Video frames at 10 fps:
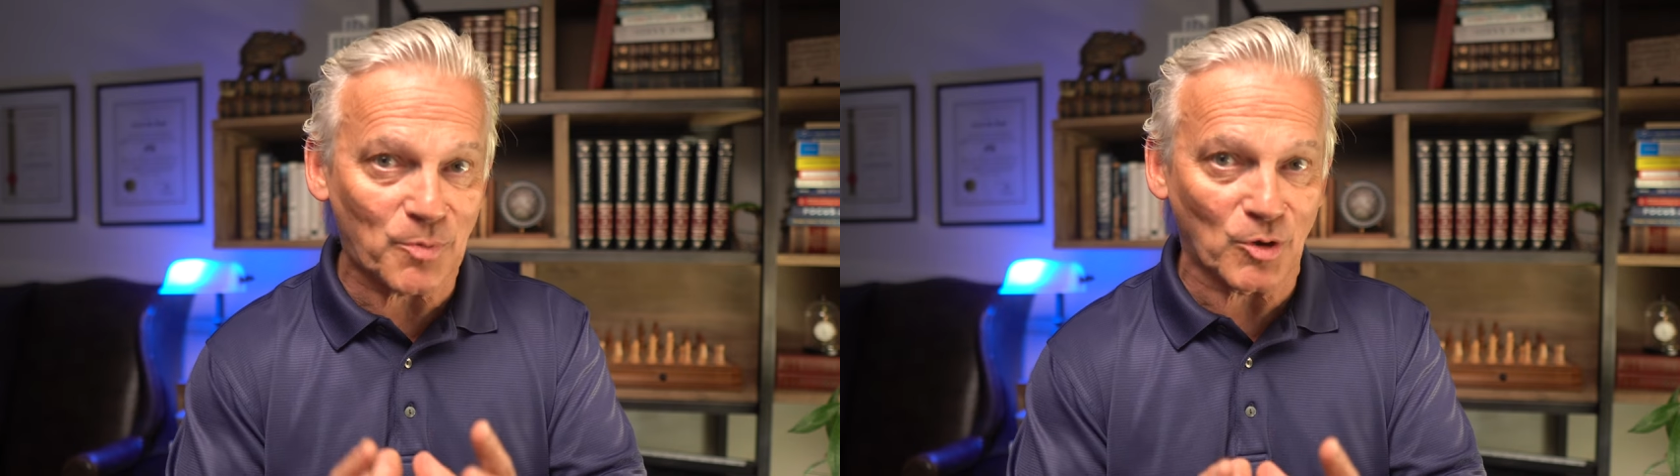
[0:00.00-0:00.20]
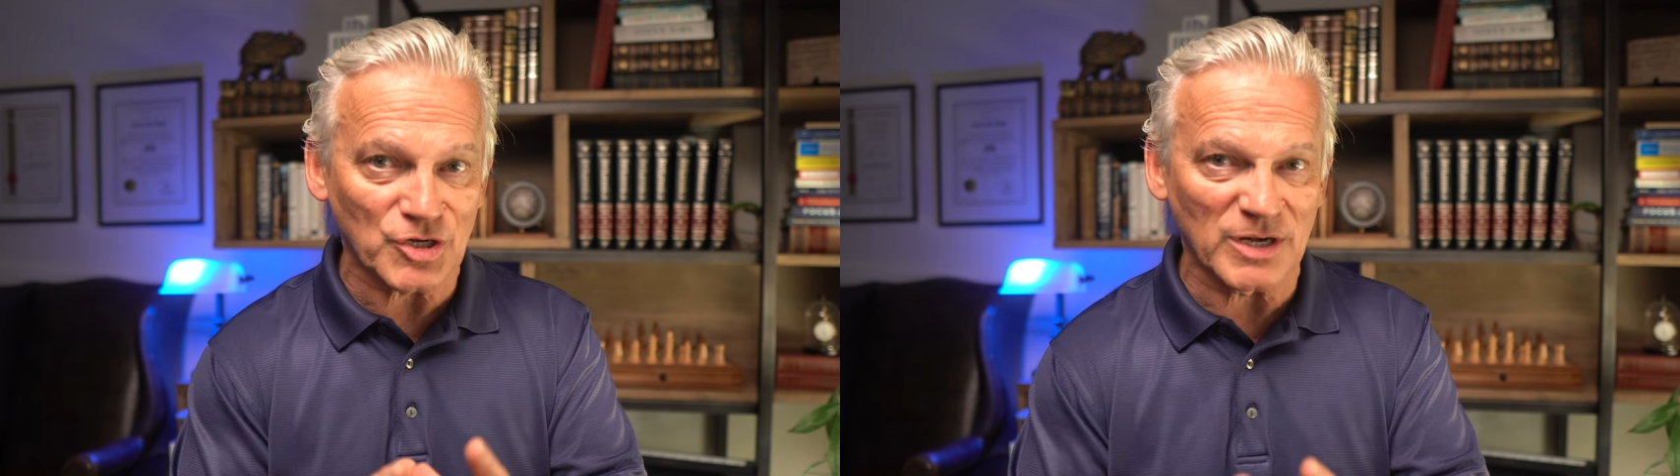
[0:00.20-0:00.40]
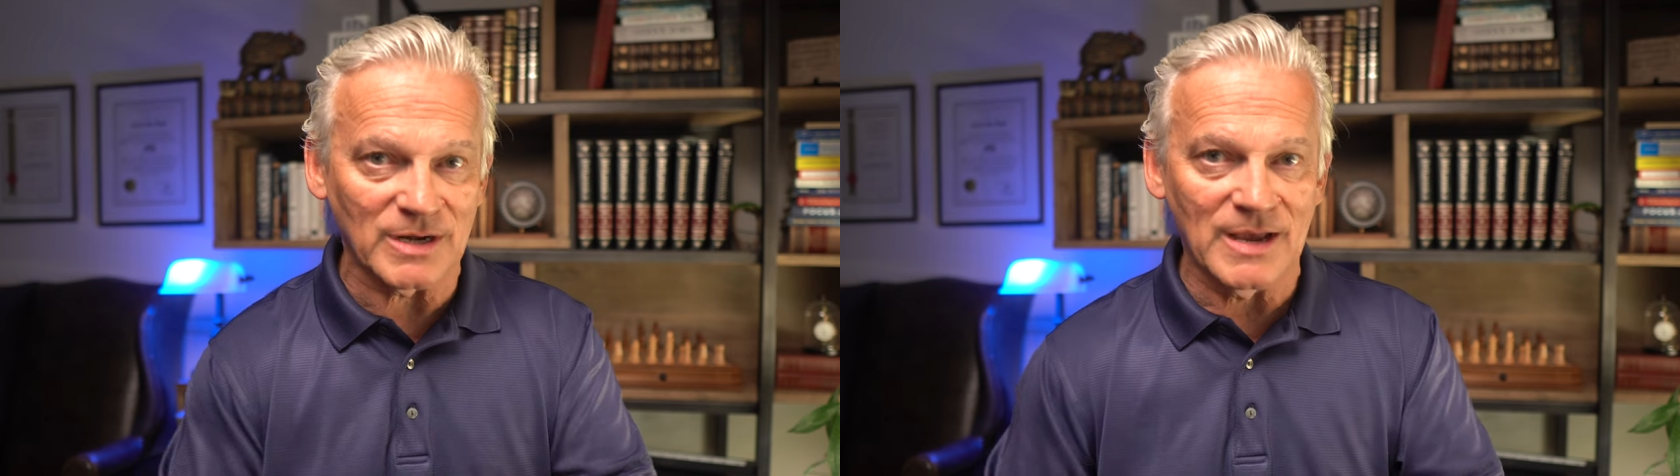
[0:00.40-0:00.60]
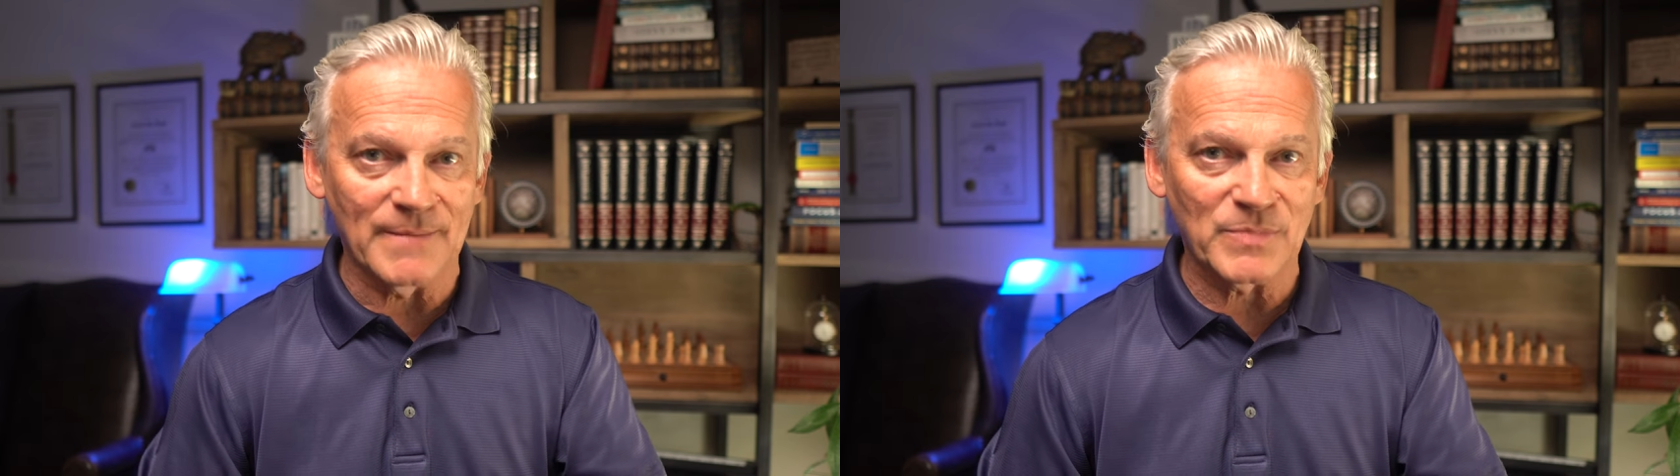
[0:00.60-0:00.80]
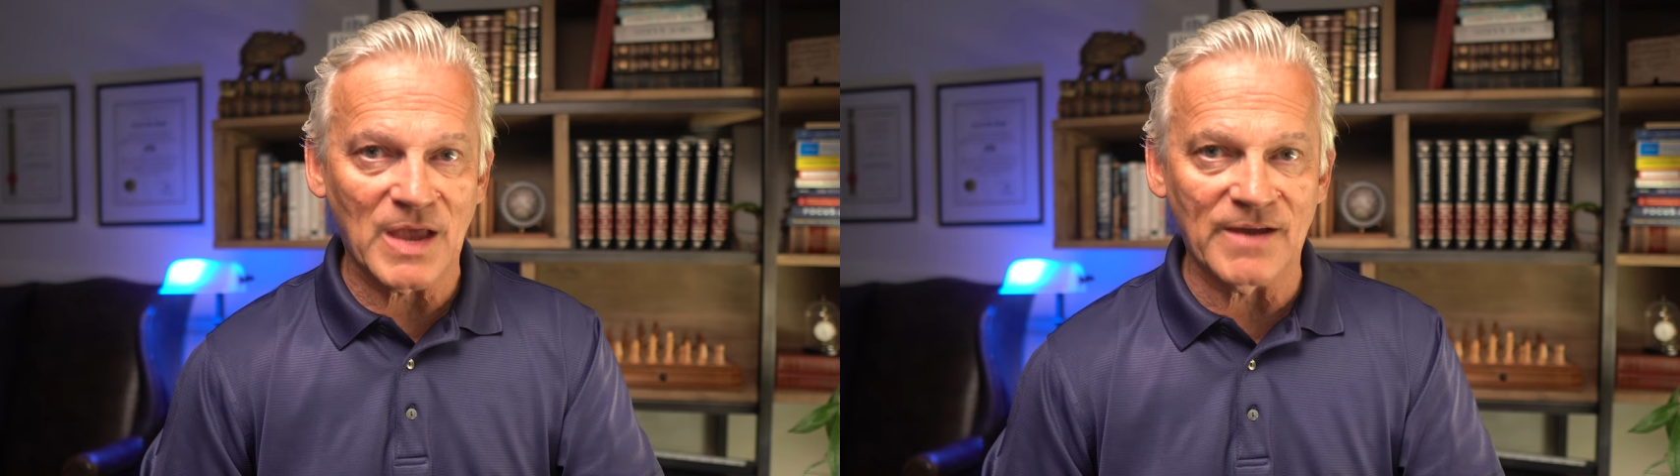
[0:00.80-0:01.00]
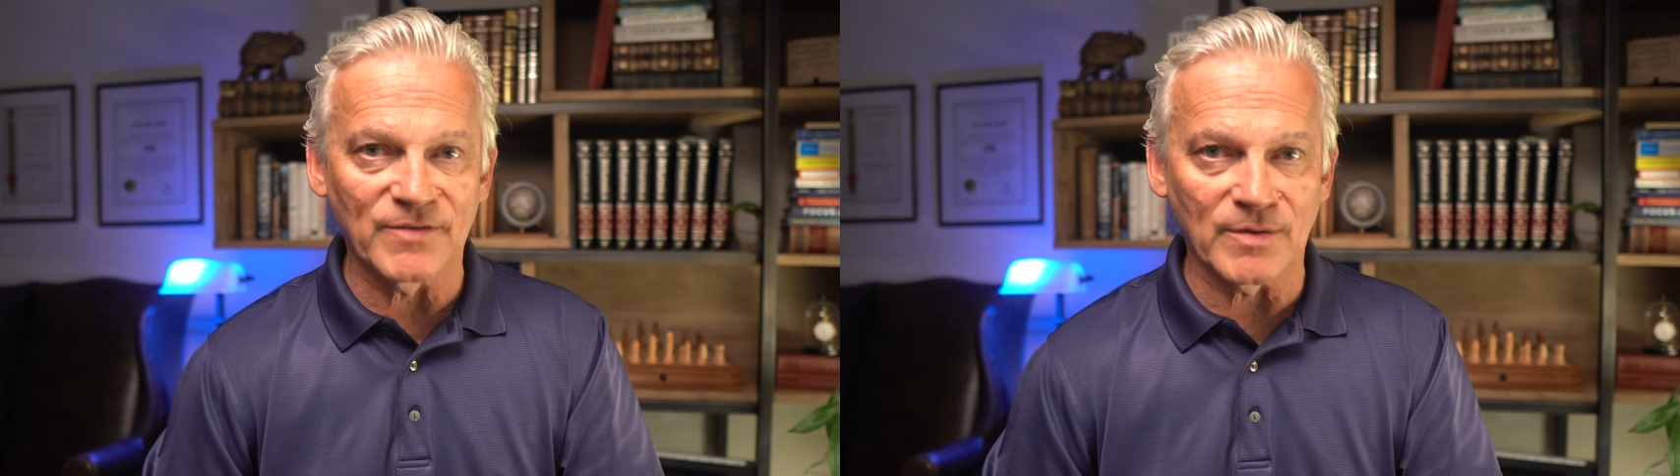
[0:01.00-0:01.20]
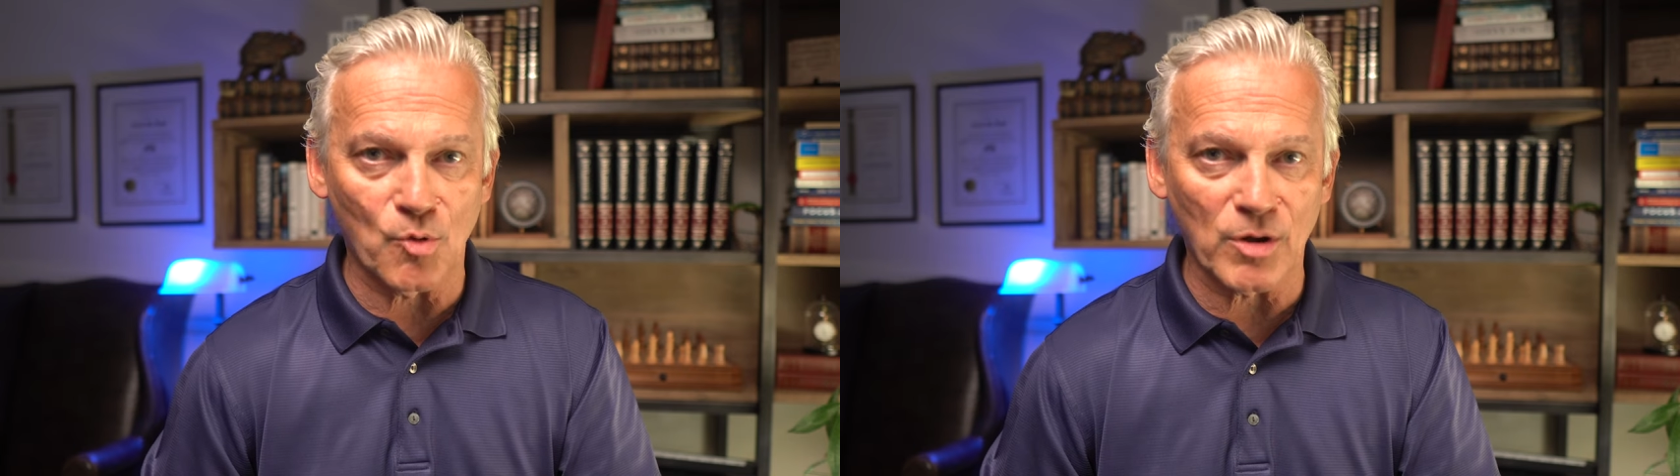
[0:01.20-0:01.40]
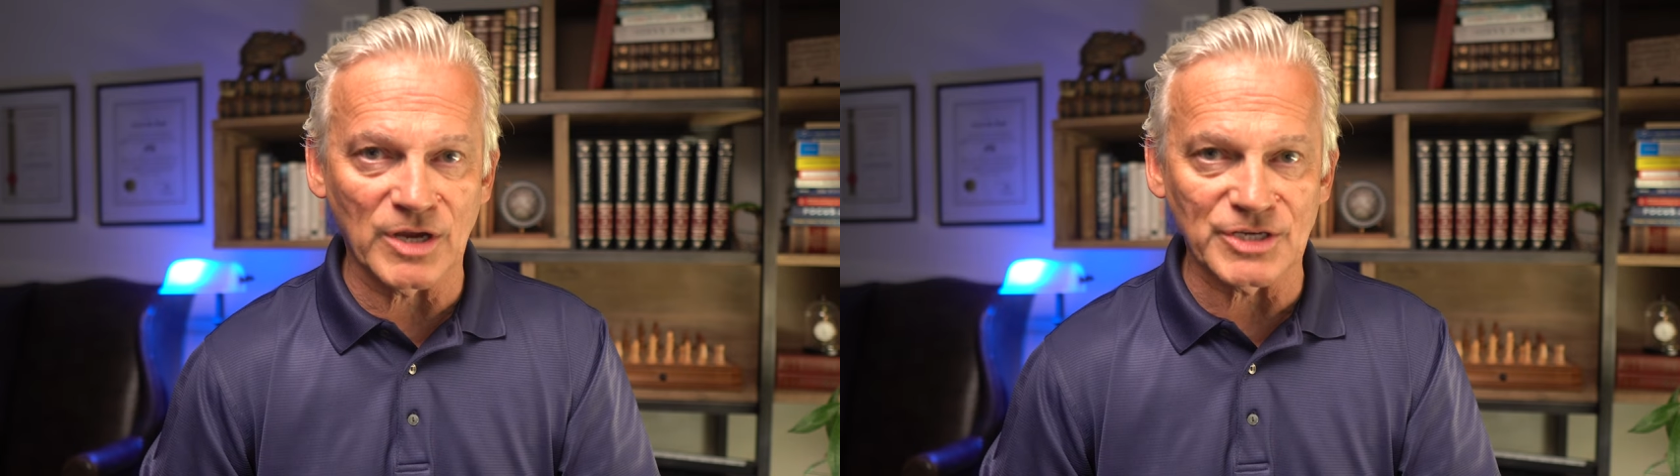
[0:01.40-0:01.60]
portion of their
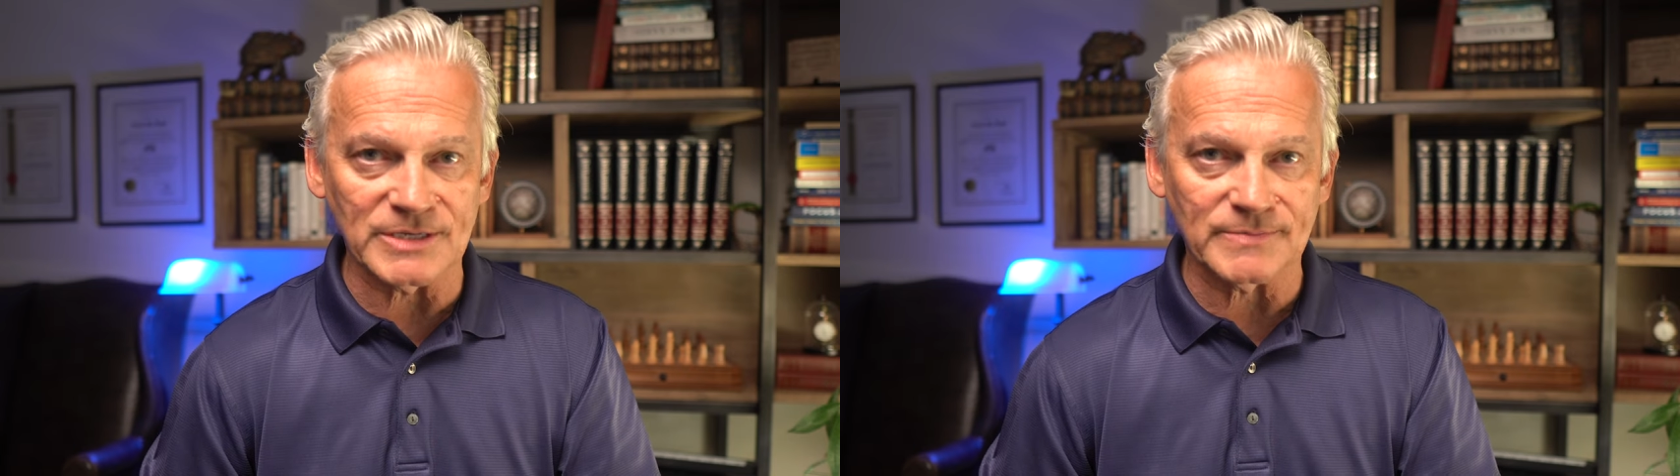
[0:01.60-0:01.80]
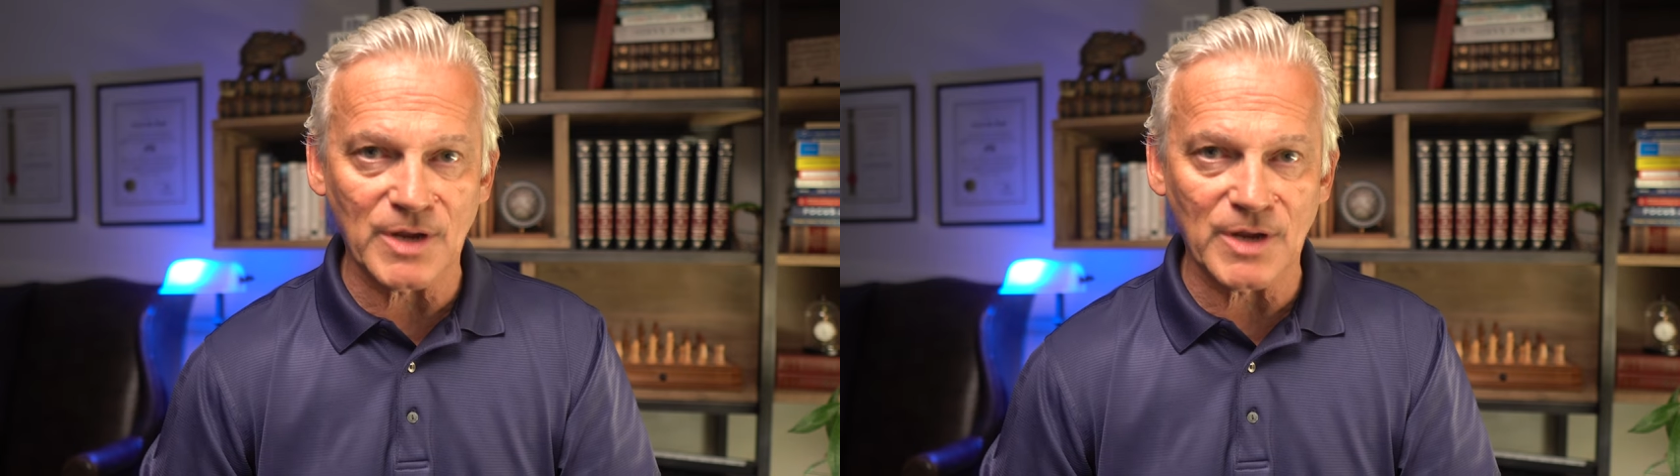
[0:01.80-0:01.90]
mortgages.